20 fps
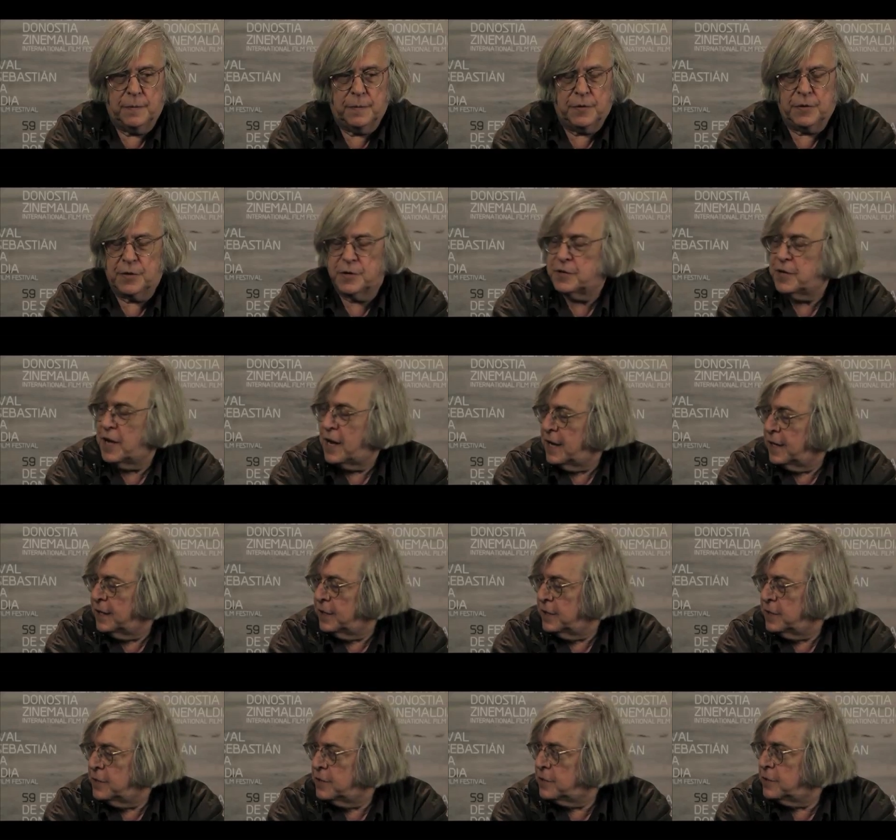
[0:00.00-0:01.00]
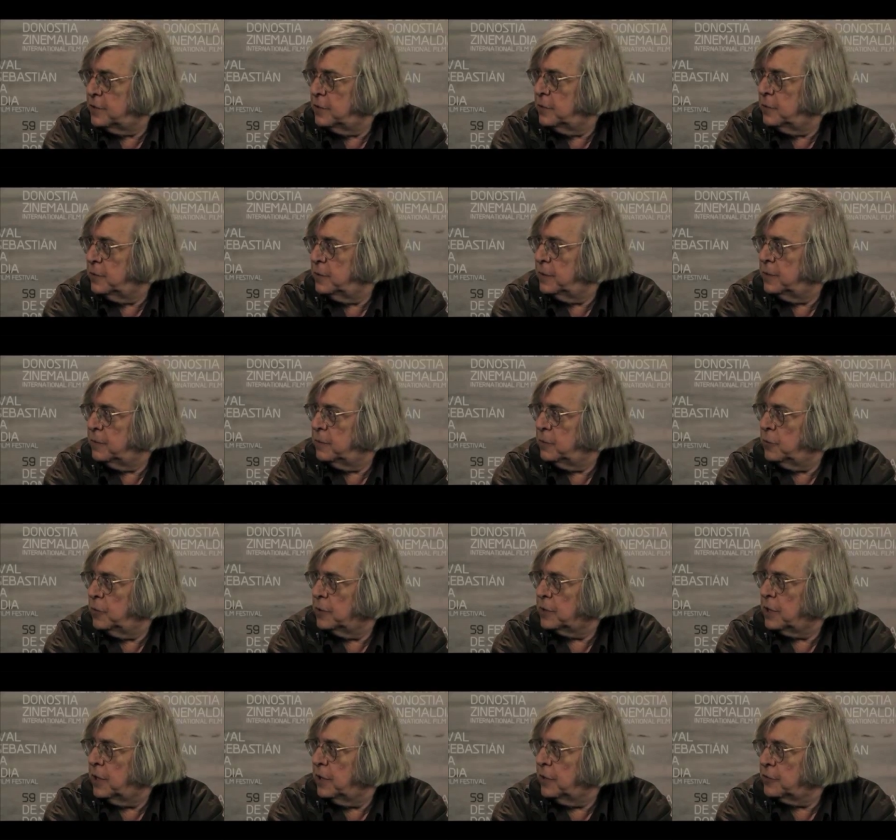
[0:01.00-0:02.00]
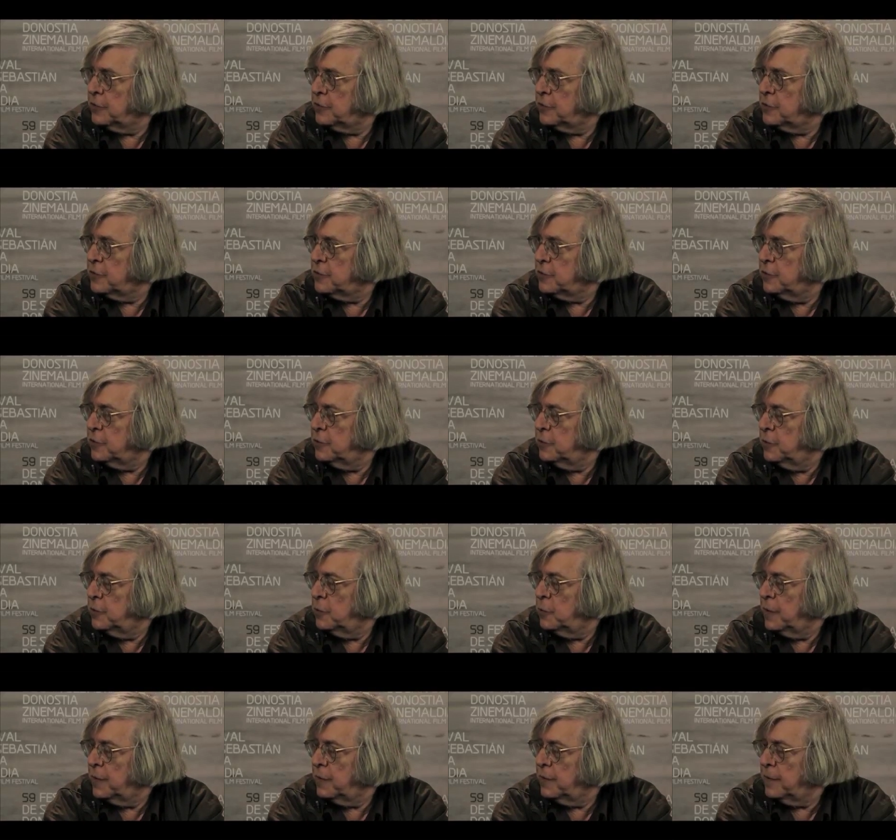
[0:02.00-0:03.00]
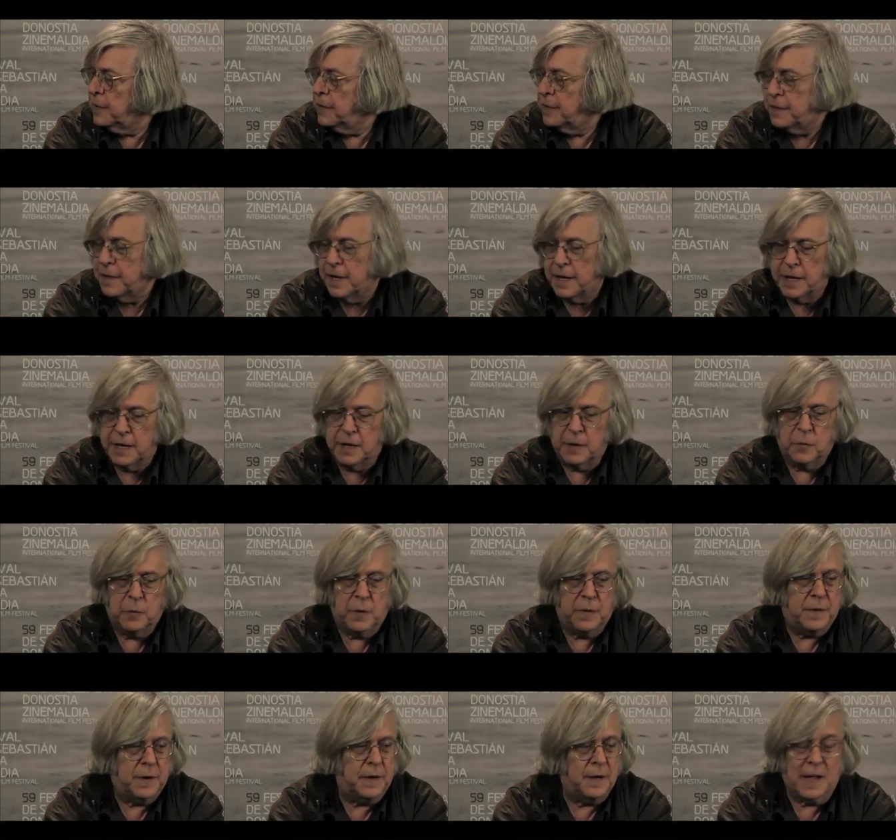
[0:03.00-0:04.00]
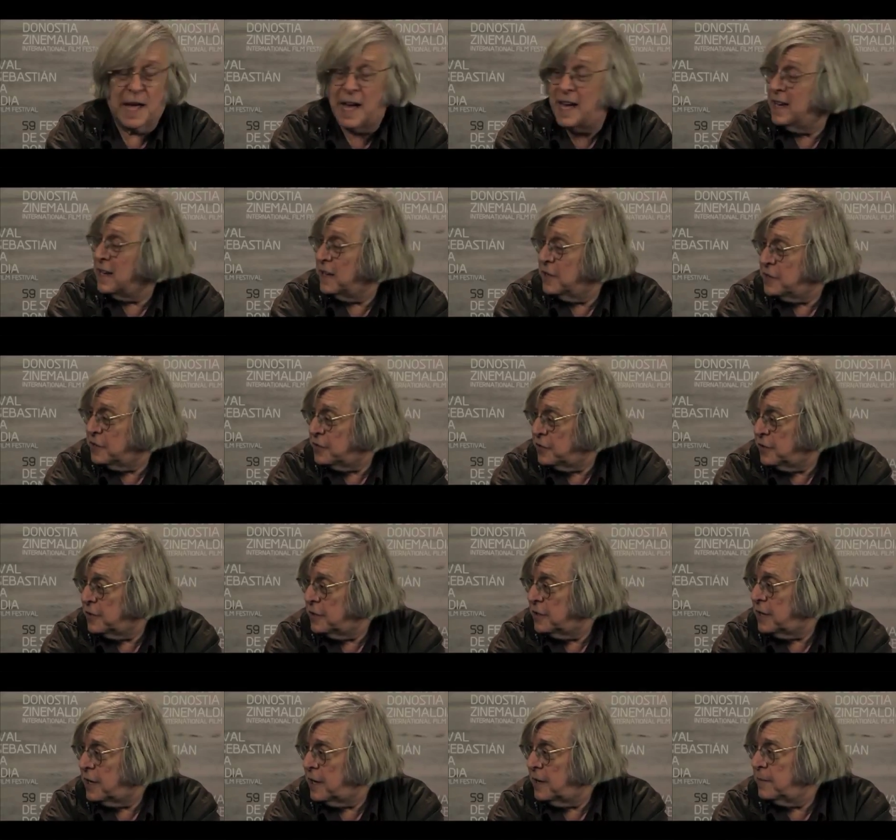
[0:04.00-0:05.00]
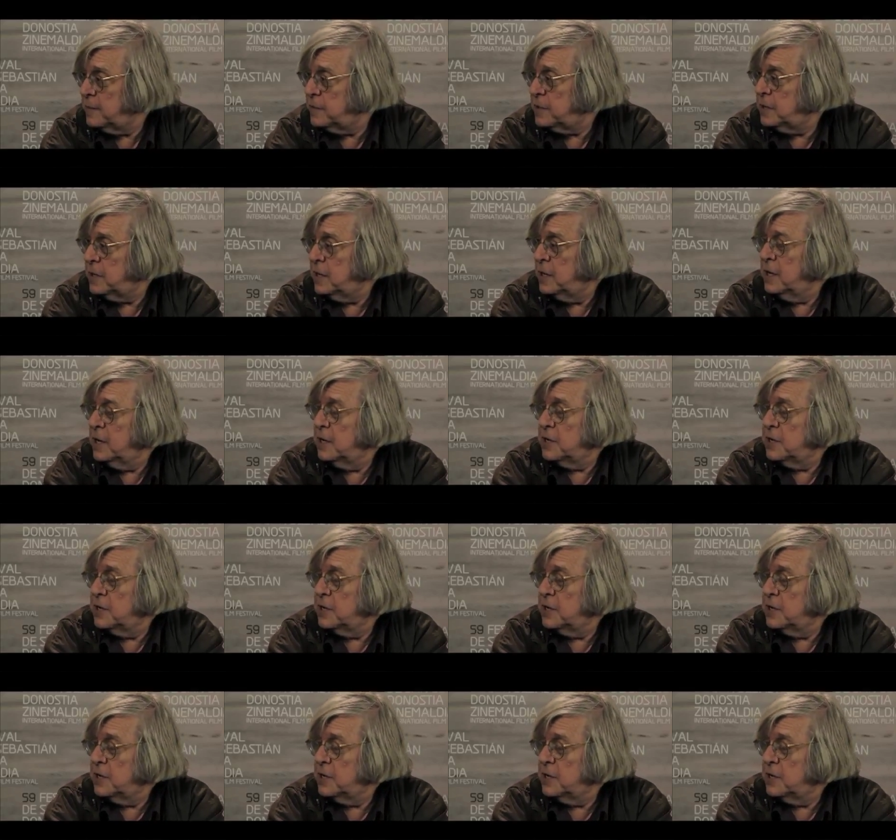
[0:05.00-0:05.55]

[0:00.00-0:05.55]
societies do and what cultures do and what they think and what they're like at certain times.